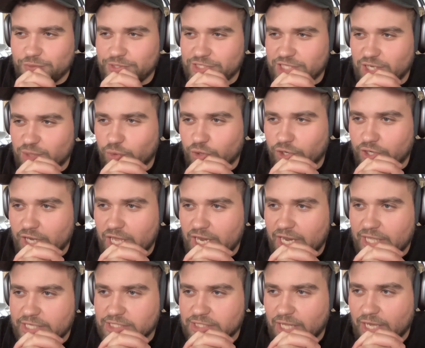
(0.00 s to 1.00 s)
with someone, and
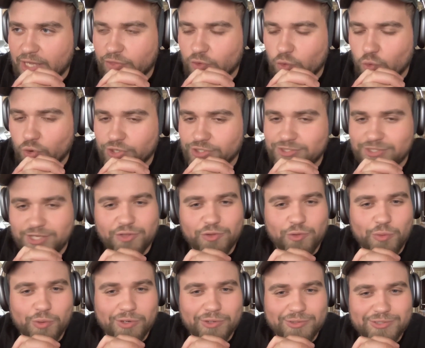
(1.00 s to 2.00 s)
it's like the worst thing in the
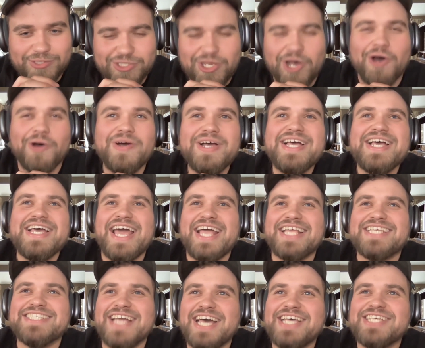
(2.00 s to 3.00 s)
world. So it's
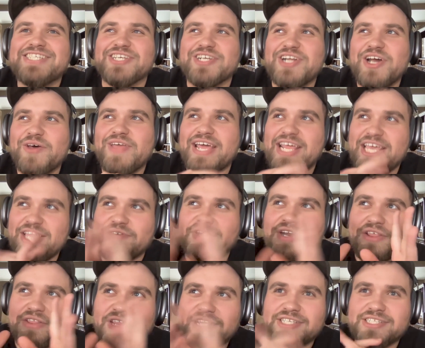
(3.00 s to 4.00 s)
nice to know that even in
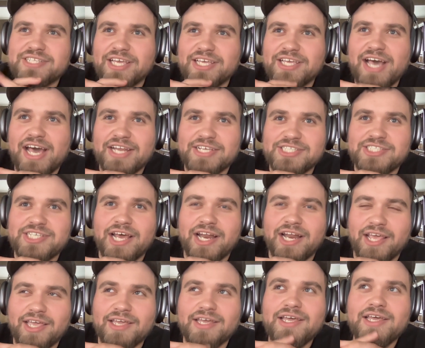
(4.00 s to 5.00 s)
this, like, kind of
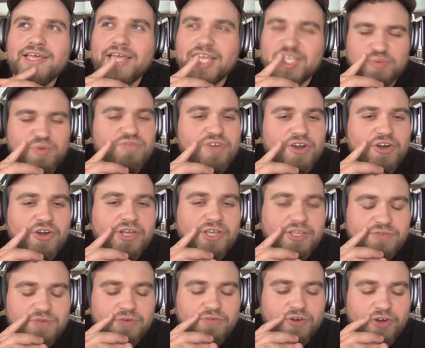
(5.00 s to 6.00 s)
setting, it's been very
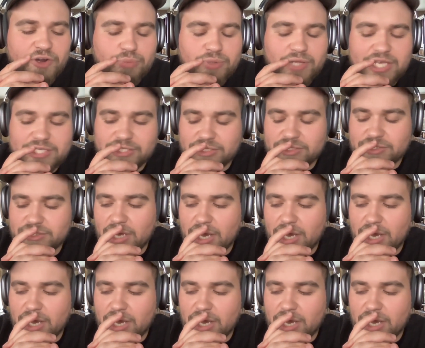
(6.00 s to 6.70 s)
pleasant. Thanks, man.